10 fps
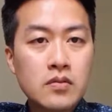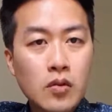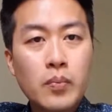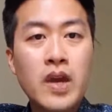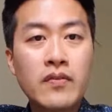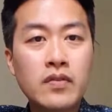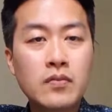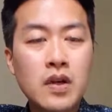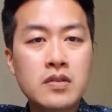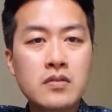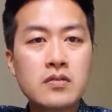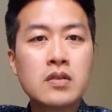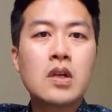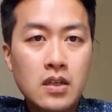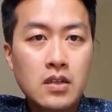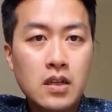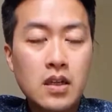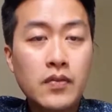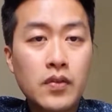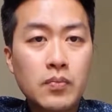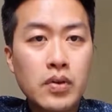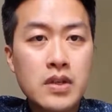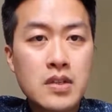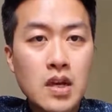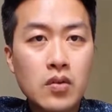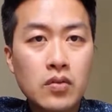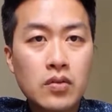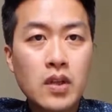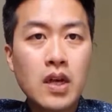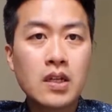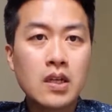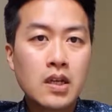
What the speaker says: or painful muscle, and if you press down onto that